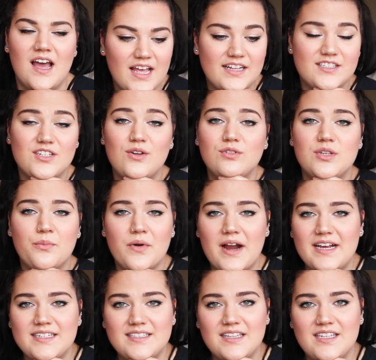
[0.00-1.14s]
It's no
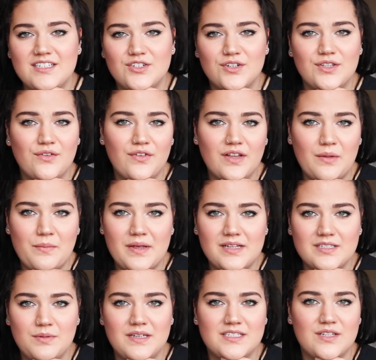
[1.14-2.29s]
surprise that these are in the
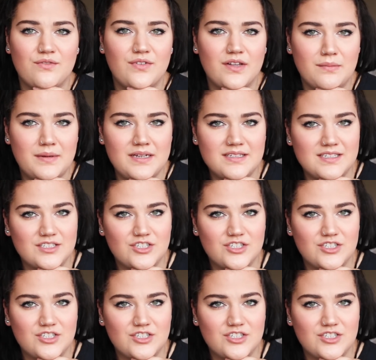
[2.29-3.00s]
Philippines because the Philippines is